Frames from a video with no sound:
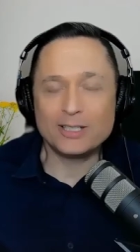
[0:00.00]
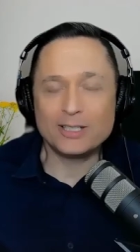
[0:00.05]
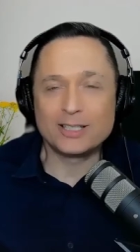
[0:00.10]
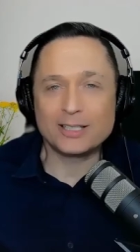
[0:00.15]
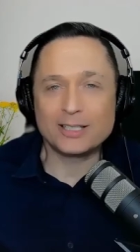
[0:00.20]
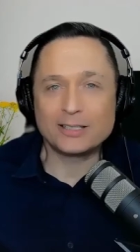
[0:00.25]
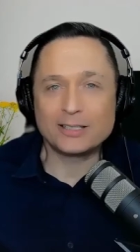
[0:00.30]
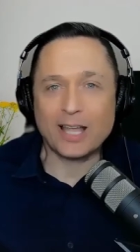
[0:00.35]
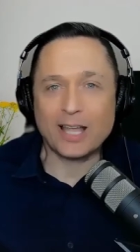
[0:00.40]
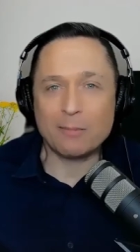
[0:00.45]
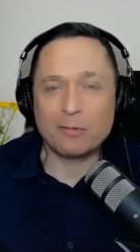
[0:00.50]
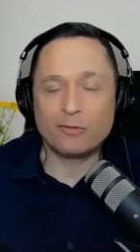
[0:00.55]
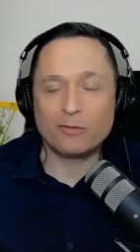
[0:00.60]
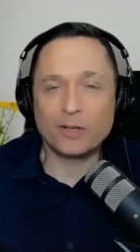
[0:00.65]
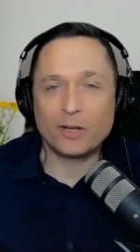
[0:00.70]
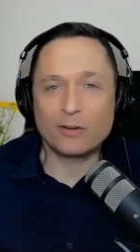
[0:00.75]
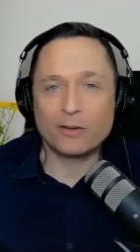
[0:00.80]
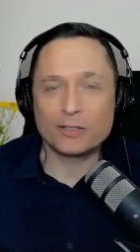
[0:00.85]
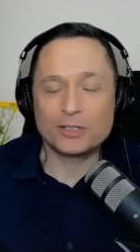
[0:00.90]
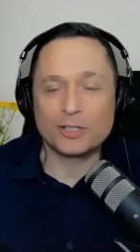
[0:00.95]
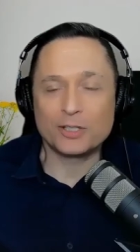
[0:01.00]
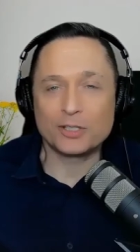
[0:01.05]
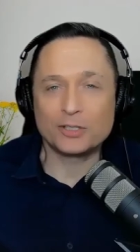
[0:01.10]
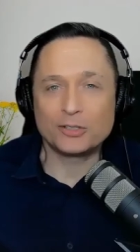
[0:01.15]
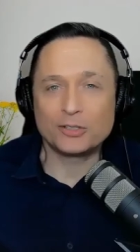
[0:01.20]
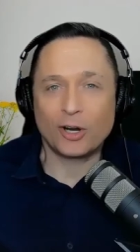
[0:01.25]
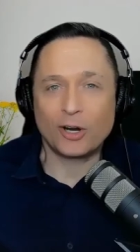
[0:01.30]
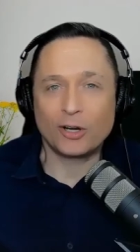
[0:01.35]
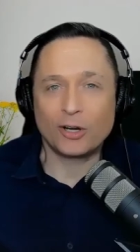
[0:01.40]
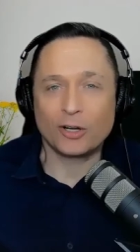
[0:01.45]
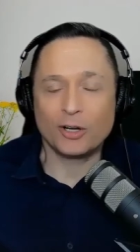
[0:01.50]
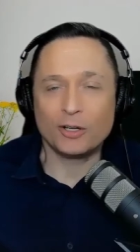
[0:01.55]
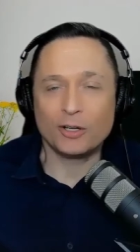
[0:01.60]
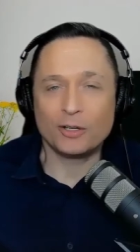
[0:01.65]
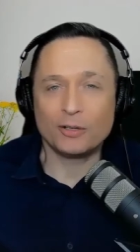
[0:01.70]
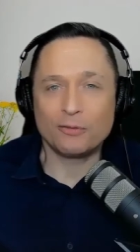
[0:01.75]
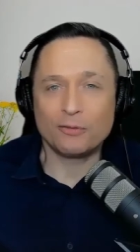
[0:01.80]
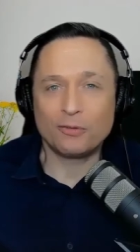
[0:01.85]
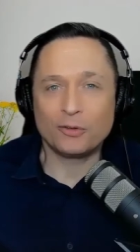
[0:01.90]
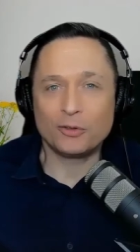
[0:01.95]
this time of year is the start
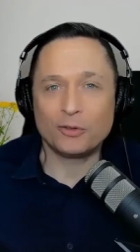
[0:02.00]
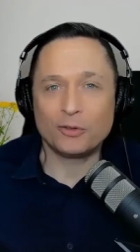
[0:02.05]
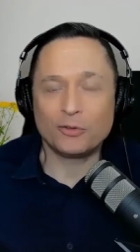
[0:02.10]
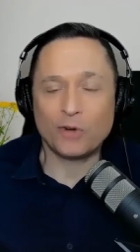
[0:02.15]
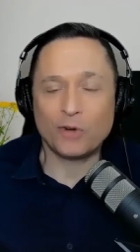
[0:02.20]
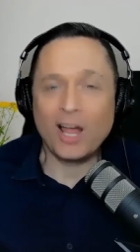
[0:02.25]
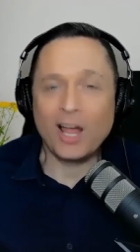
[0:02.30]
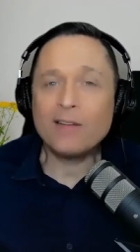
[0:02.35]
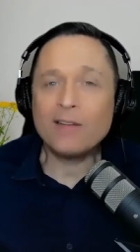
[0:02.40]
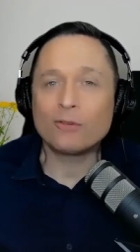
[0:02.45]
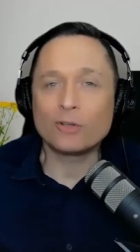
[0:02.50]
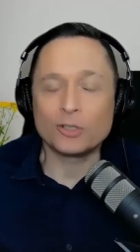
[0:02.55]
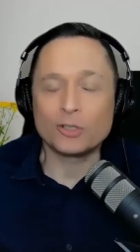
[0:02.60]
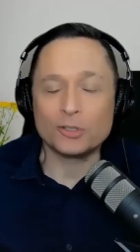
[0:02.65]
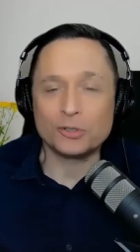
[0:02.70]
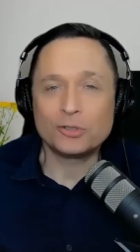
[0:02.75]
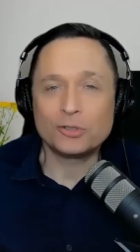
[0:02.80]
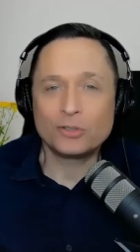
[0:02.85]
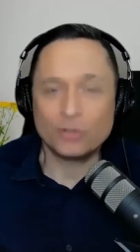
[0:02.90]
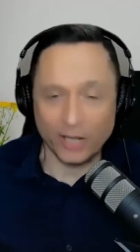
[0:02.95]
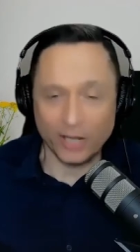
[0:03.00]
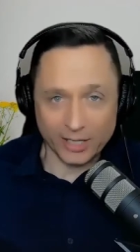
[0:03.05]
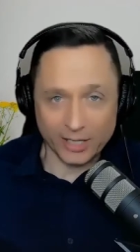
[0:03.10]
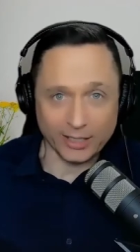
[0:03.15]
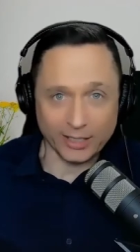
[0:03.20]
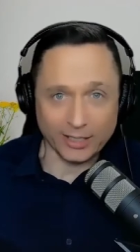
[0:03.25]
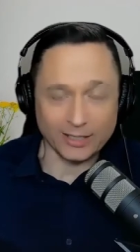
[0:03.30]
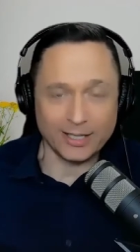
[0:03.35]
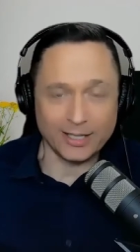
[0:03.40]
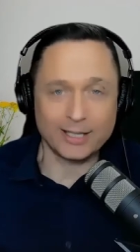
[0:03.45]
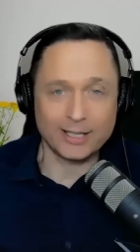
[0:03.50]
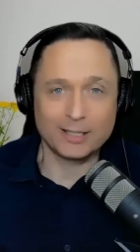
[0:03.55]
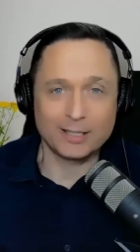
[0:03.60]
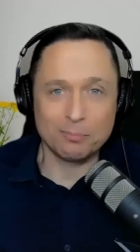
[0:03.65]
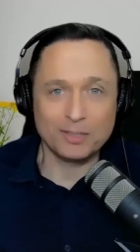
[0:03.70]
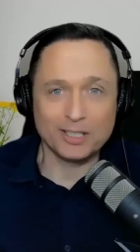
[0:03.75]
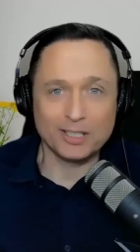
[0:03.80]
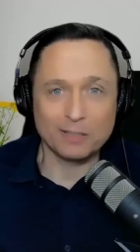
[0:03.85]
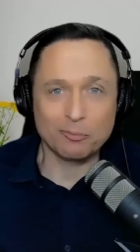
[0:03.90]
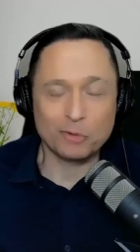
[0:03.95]
of driver's training, and that
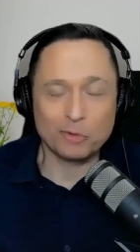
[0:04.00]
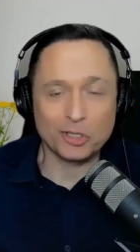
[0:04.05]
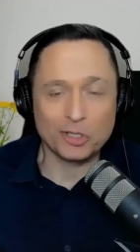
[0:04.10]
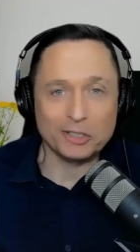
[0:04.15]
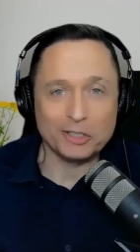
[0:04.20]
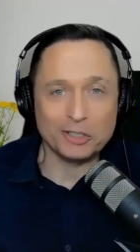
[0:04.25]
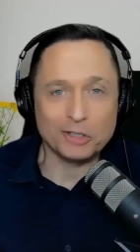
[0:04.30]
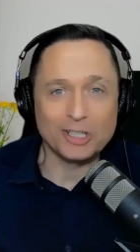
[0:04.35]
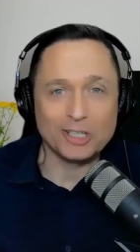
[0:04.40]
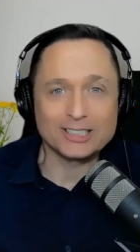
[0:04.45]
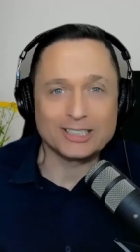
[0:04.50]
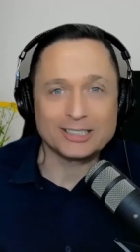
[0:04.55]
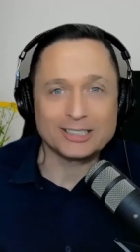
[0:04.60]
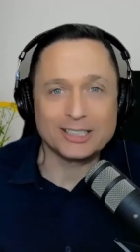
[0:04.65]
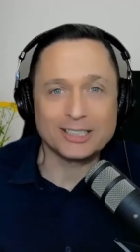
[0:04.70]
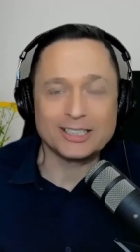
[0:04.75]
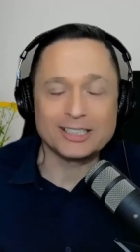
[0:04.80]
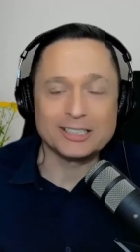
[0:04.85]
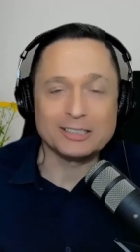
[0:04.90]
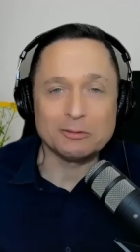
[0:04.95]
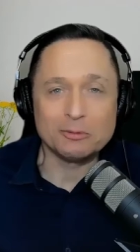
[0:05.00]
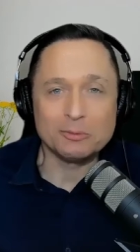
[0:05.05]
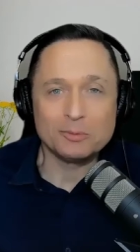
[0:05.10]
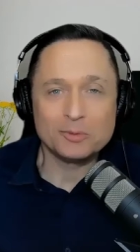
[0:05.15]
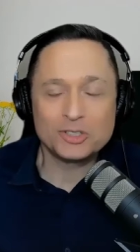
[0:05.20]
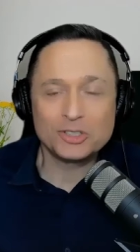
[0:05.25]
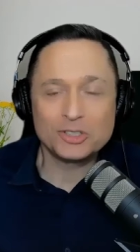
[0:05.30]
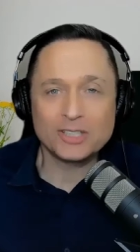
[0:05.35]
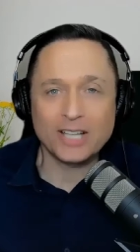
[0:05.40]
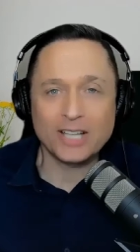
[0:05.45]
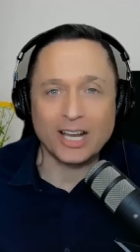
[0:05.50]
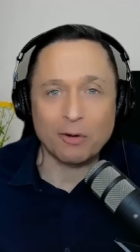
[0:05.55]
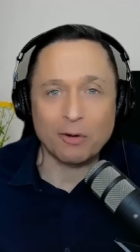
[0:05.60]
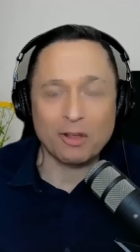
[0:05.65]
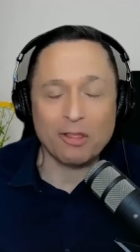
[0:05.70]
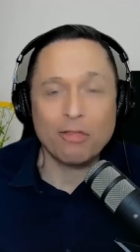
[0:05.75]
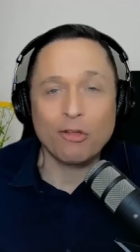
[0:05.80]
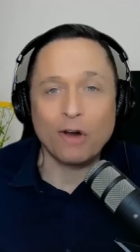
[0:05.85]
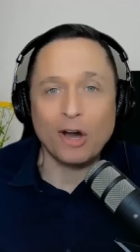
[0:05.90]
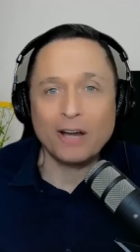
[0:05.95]
can be a pretty daunting and
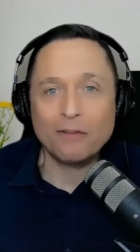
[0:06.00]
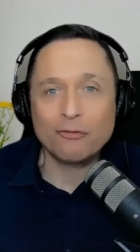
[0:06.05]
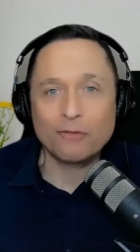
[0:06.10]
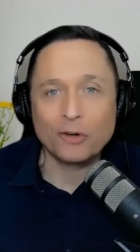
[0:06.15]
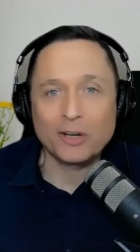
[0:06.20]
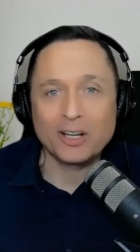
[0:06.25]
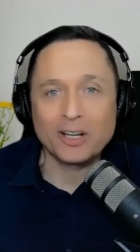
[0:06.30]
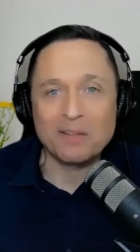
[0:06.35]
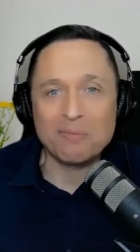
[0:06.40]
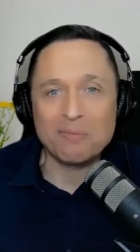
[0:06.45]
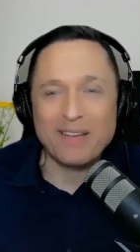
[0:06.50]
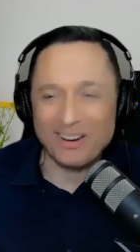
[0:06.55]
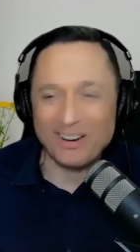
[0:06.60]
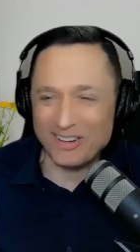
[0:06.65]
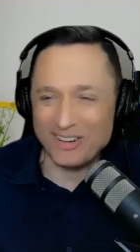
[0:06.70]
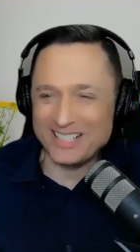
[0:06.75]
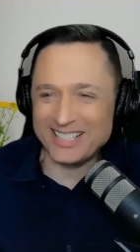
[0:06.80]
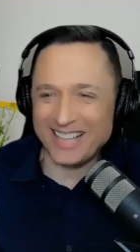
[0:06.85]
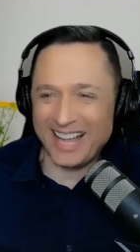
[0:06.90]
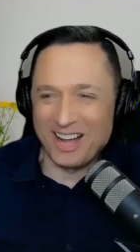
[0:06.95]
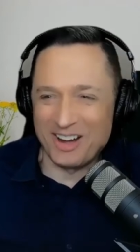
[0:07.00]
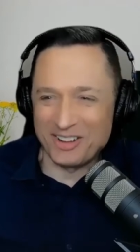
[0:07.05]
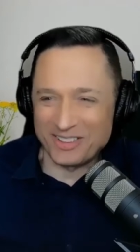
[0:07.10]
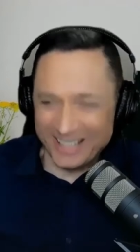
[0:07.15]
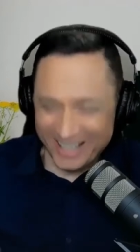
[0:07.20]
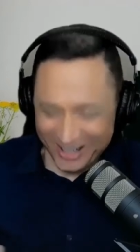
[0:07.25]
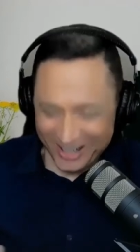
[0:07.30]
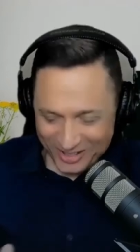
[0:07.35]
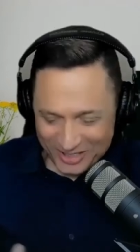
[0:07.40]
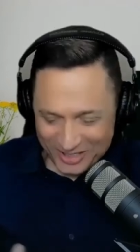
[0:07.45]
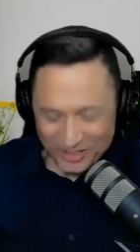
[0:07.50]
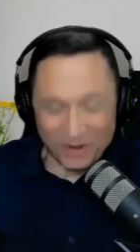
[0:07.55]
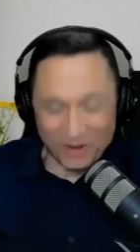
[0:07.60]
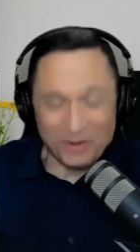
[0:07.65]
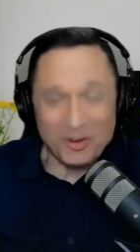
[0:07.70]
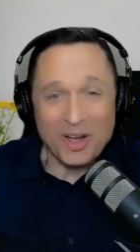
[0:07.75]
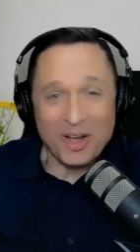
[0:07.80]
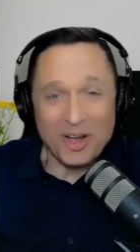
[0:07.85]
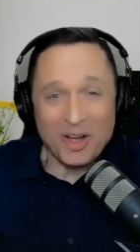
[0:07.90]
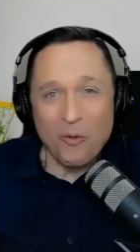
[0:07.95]
scary thought for any parent out there.
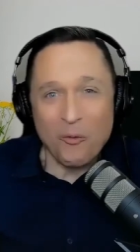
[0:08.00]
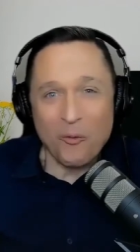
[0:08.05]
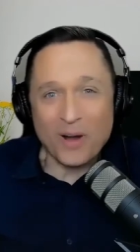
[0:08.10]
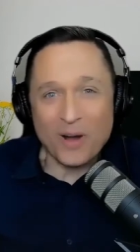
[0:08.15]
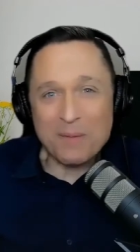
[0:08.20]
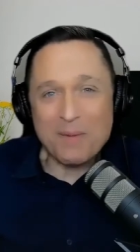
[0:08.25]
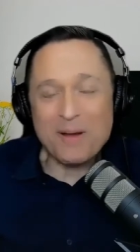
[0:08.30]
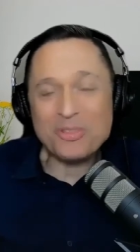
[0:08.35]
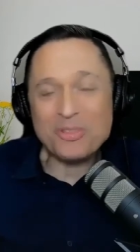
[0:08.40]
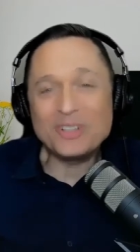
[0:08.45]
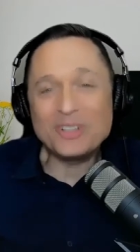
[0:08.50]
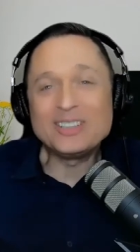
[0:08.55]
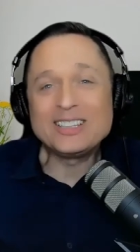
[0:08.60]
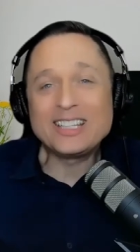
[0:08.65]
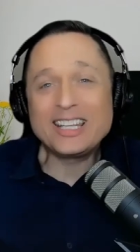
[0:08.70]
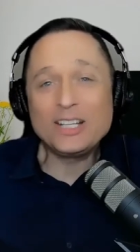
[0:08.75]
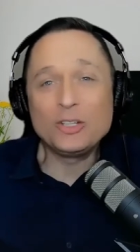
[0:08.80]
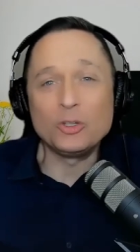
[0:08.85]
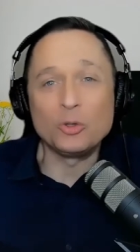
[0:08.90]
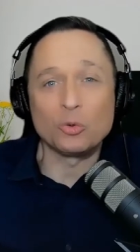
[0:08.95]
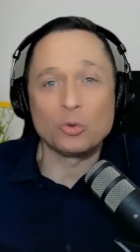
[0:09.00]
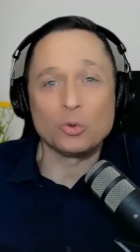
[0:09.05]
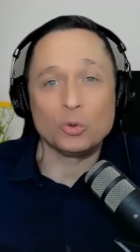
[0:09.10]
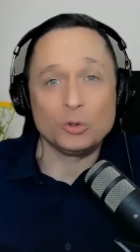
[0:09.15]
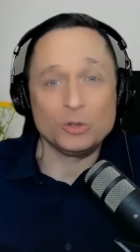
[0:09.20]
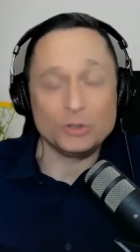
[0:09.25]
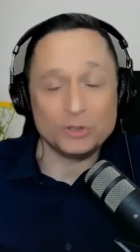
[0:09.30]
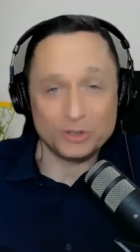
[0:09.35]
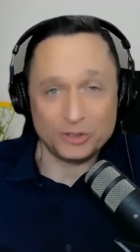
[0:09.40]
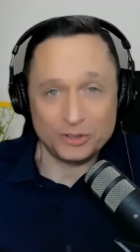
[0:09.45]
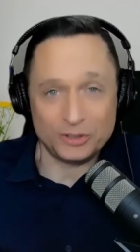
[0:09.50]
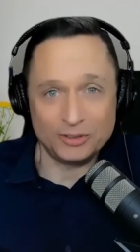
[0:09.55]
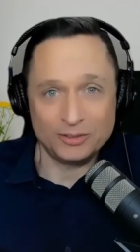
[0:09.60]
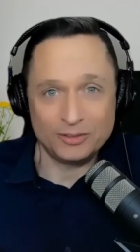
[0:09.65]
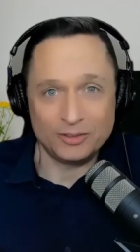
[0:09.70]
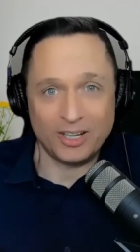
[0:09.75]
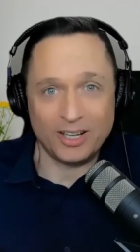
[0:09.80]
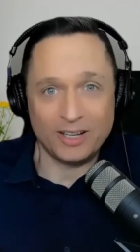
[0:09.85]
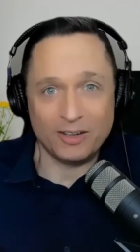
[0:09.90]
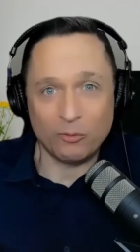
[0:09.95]
So, what about the legal rules?
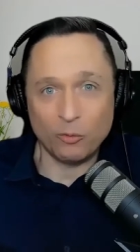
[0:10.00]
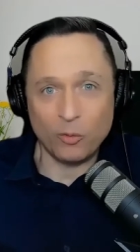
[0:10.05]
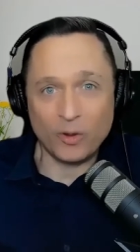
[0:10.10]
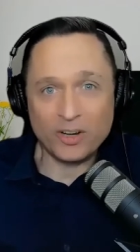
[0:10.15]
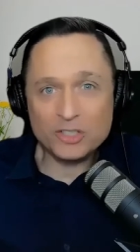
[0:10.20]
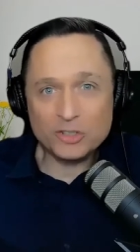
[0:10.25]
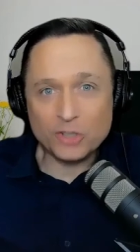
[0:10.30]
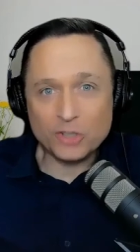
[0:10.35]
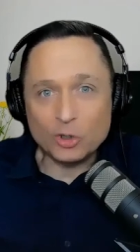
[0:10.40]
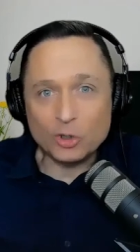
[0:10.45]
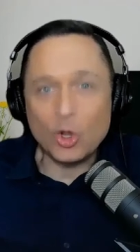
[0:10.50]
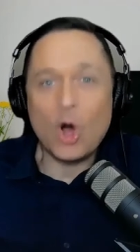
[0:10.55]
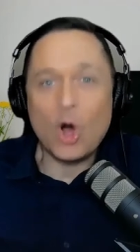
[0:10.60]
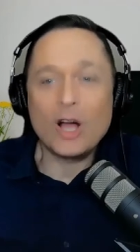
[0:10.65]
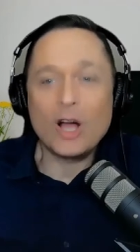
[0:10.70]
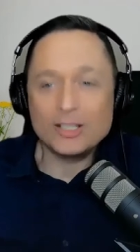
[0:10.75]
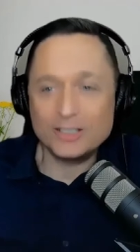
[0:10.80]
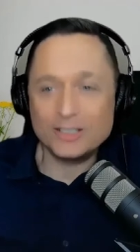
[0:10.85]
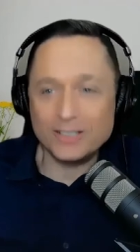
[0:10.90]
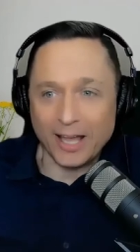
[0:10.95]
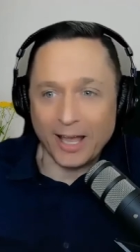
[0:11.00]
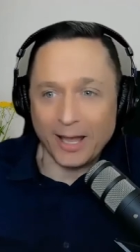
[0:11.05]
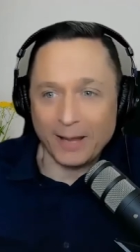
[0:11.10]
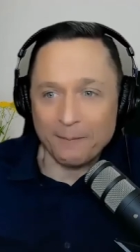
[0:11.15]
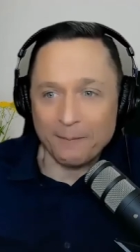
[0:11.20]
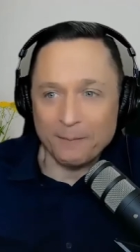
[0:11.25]
What does the law say